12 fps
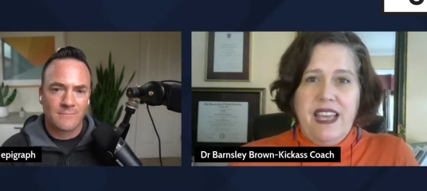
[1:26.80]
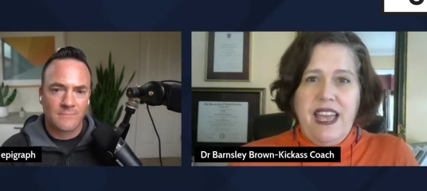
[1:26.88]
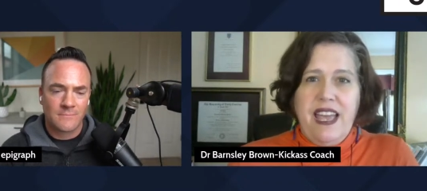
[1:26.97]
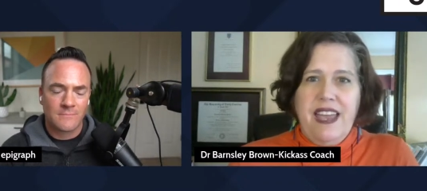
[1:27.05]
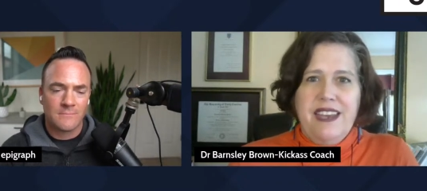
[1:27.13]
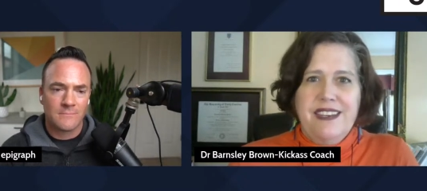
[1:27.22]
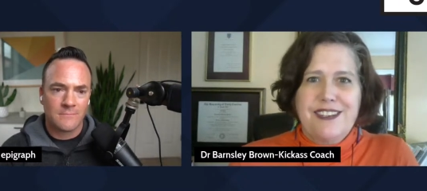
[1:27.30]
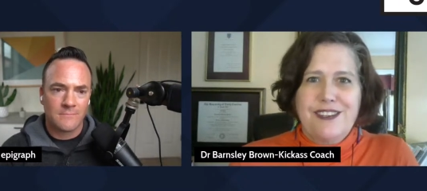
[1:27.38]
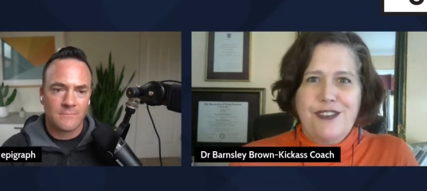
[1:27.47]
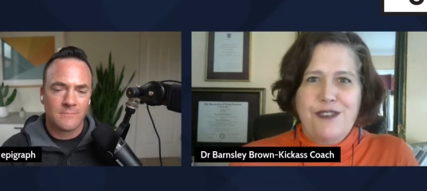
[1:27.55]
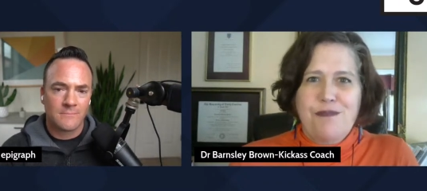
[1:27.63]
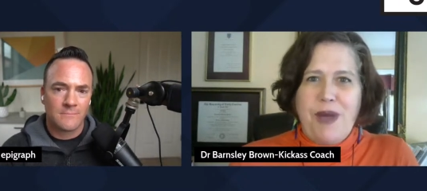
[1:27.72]
Speaker 1: And
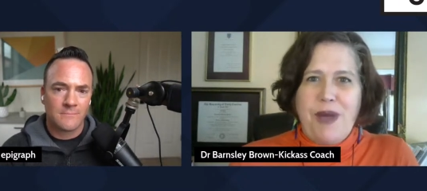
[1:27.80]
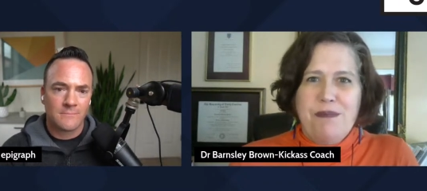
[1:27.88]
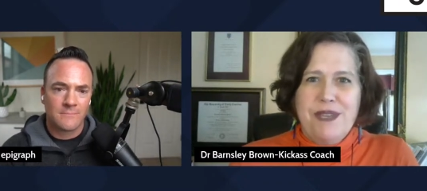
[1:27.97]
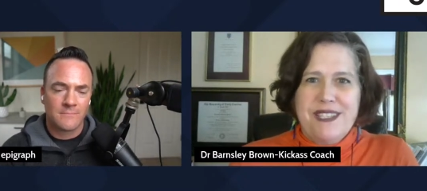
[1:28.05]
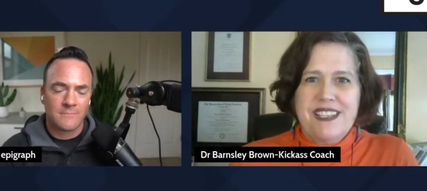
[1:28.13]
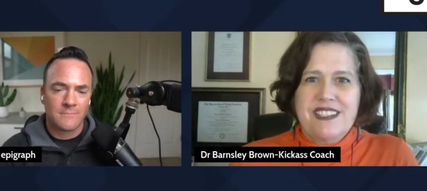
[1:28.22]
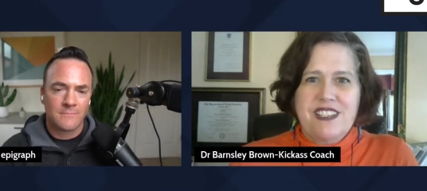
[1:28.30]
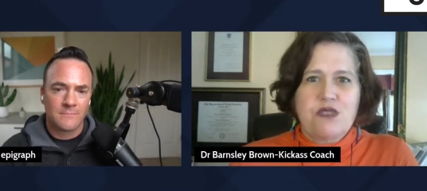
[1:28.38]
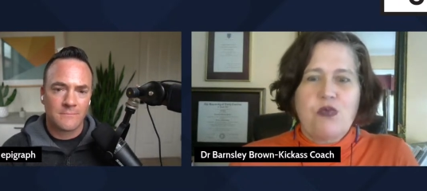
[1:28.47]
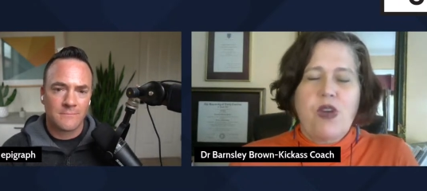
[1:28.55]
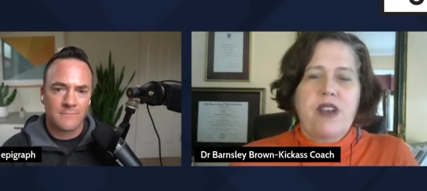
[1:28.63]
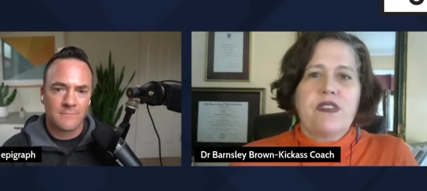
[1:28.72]
my business
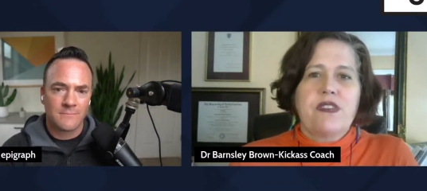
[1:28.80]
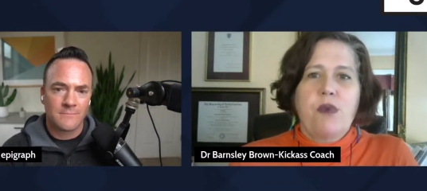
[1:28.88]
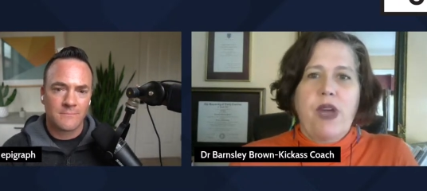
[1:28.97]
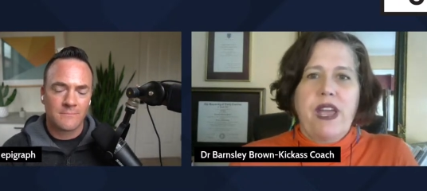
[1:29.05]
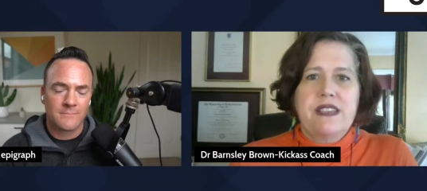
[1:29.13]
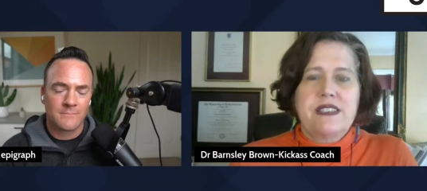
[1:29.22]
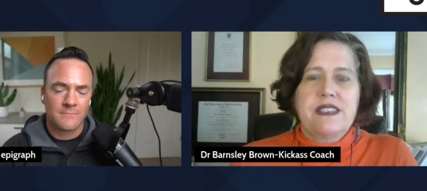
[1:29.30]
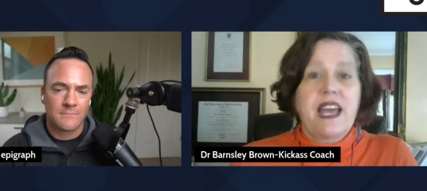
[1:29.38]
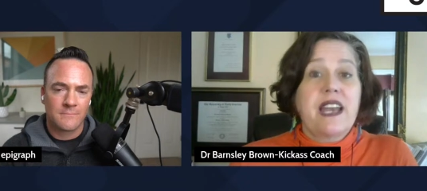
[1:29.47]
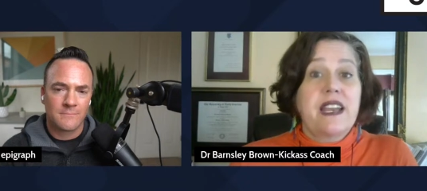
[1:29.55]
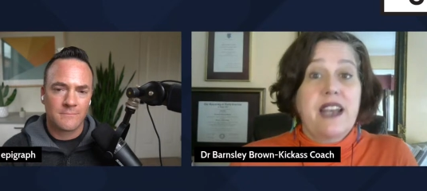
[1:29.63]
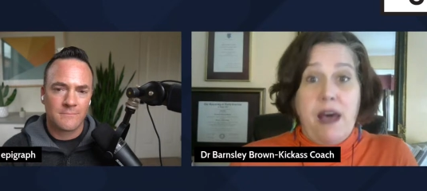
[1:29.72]
is one of the ways that
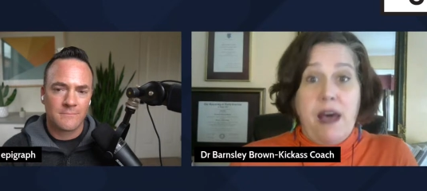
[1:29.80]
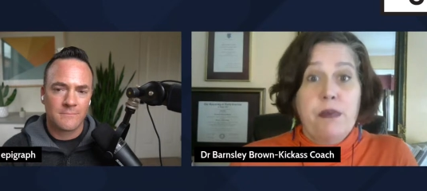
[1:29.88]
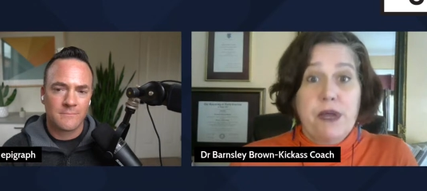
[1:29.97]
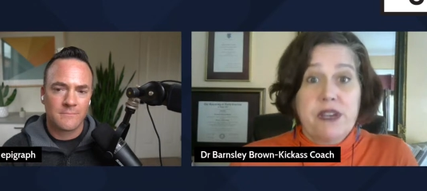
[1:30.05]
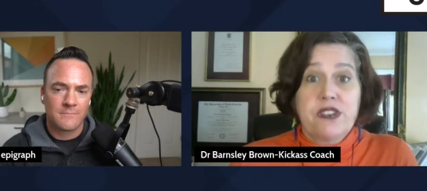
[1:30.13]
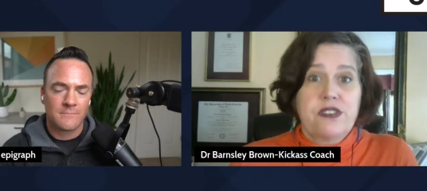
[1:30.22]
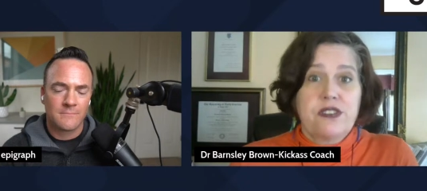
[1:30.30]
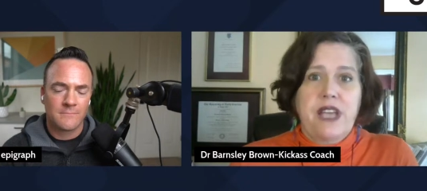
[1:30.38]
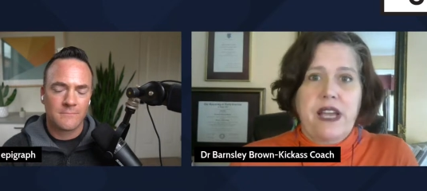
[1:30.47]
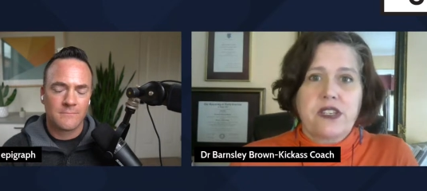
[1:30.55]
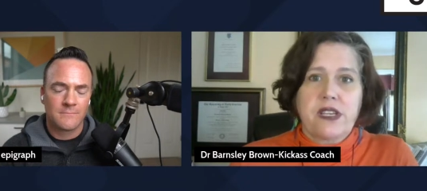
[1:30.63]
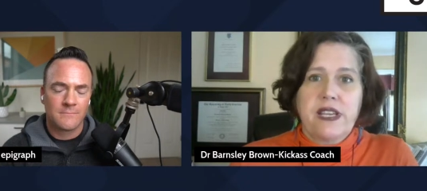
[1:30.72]
it outpictures
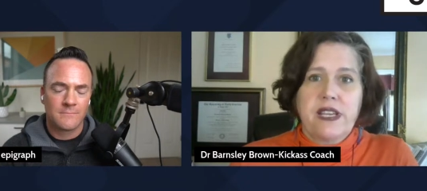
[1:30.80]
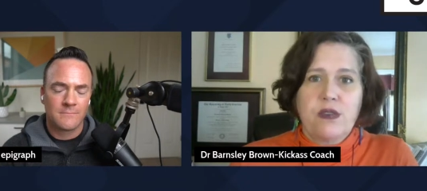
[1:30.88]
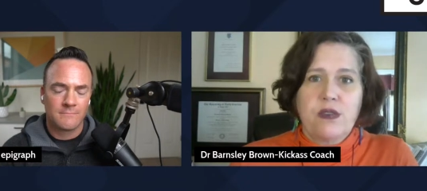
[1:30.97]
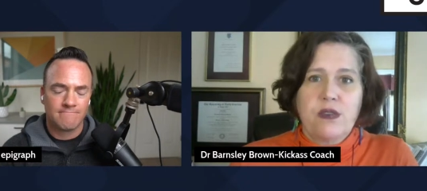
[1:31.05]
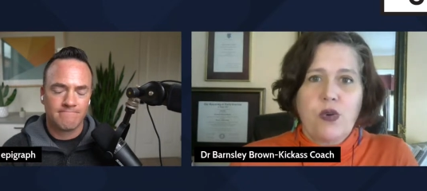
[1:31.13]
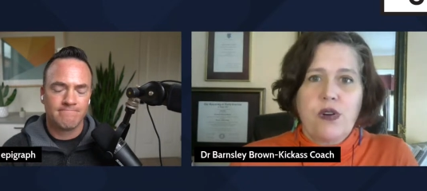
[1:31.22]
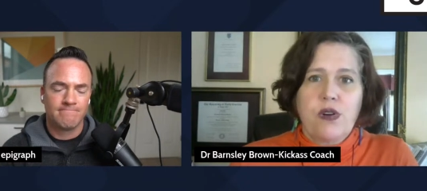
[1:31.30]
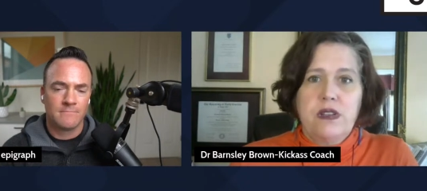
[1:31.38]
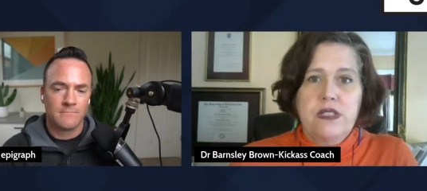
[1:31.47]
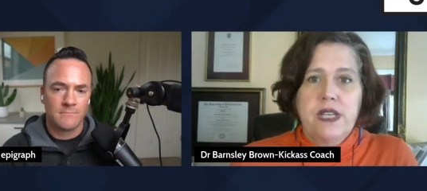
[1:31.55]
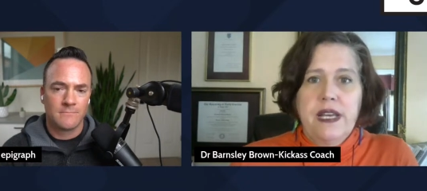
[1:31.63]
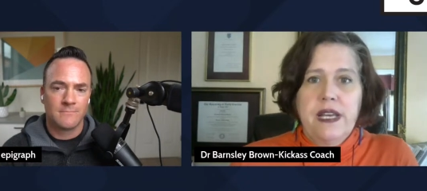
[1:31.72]
actually in the
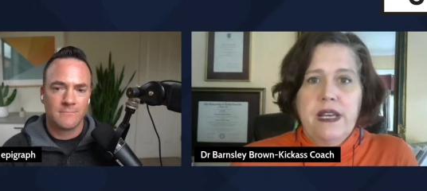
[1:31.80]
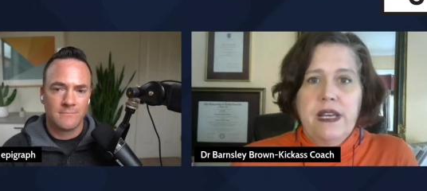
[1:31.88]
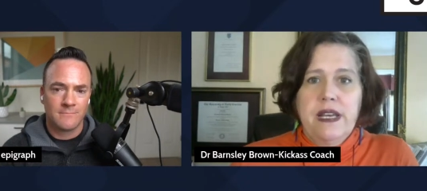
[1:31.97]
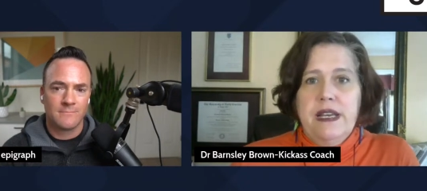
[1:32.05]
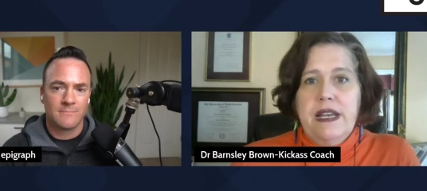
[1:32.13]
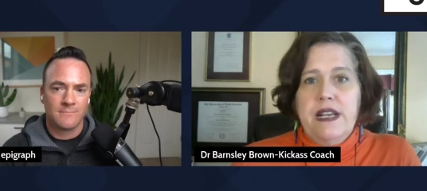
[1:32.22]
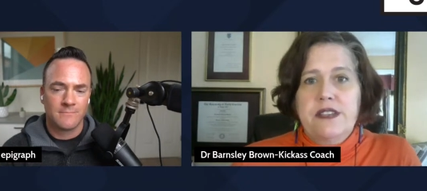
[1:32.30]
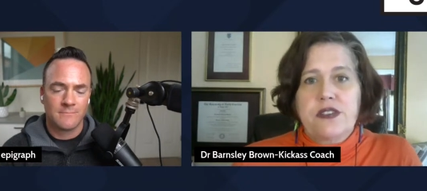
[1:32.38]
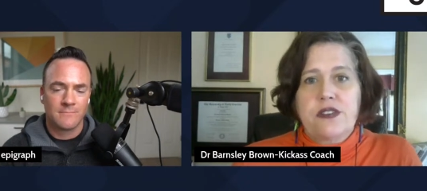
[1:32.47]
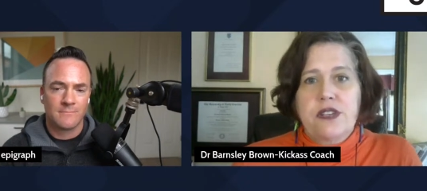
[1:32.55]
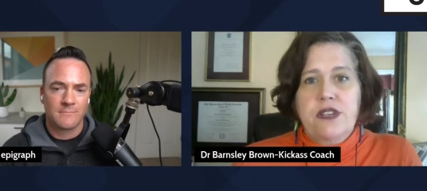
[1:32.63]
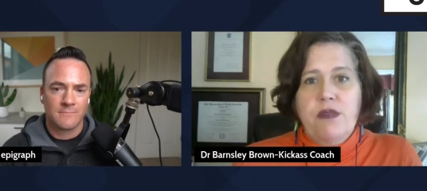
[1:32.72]
world. And I
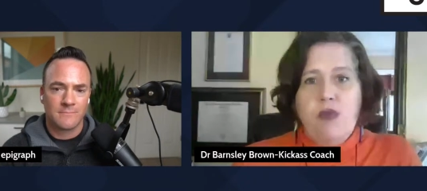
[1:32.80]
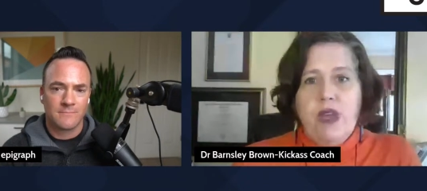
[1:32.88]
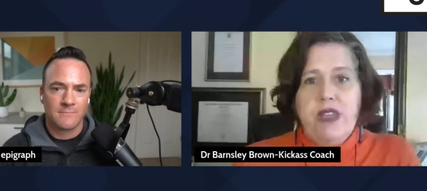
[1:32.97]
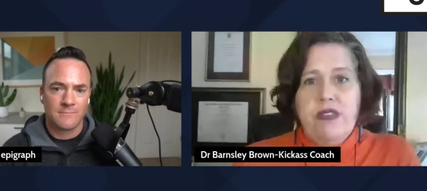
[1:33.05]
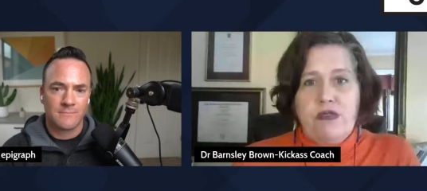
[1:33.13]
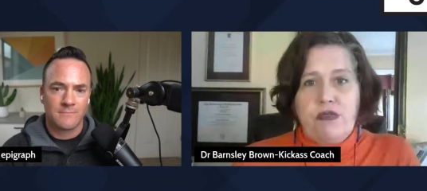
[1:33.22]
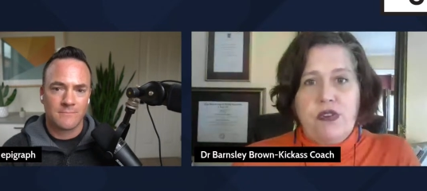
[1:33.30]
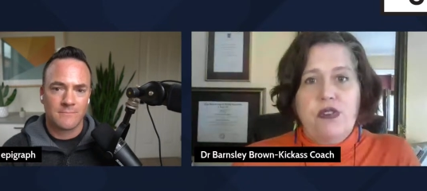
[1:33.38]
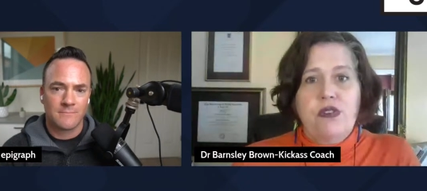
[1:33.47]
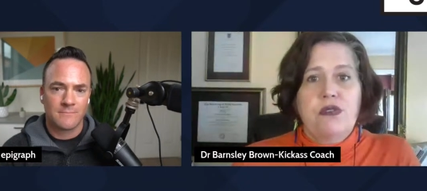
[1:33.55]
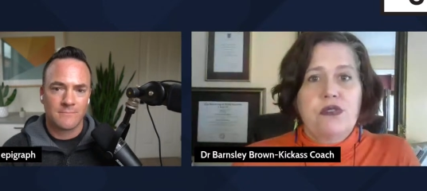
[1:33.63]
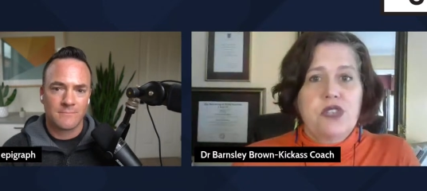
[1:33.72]
certainly went
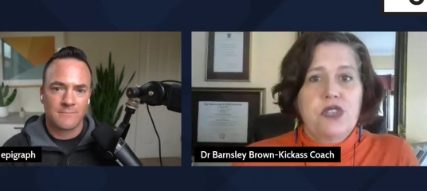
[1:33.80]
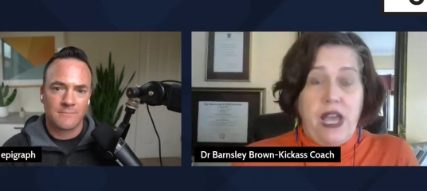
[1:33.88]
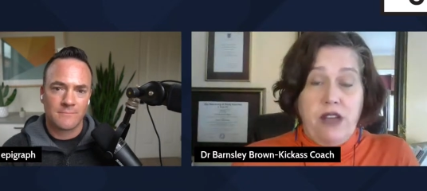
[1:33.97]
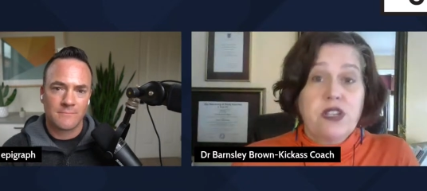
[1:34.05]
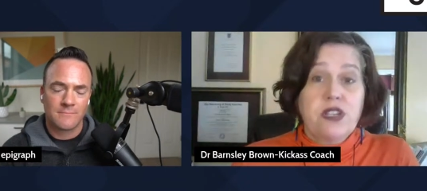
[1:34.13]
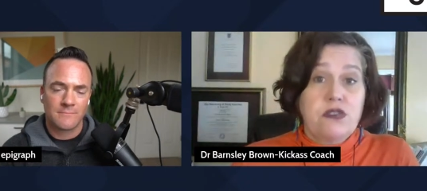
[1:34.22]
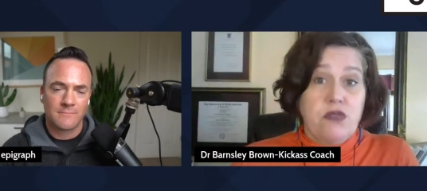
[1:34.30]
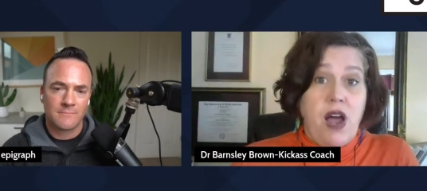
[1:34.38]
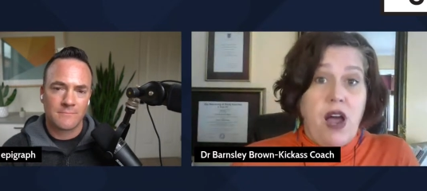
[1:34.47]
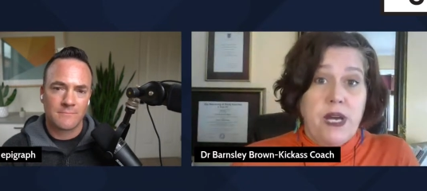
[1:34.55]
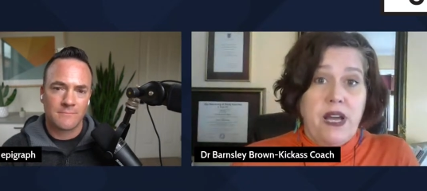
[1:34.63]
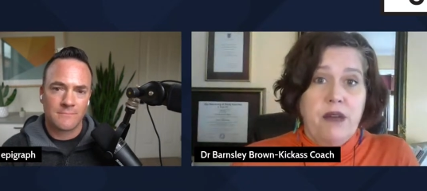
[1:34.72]
through childhood
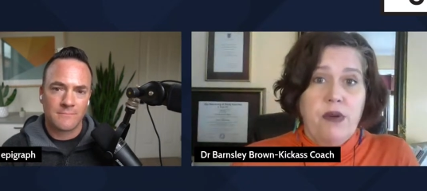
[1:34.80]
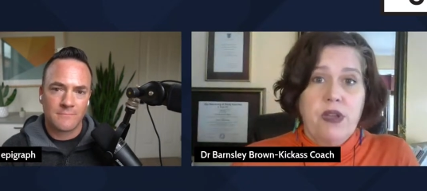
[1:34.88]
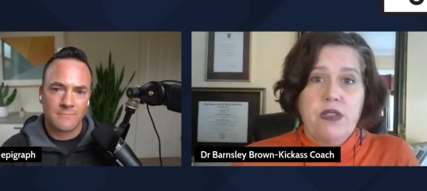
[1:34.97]
trauma. I went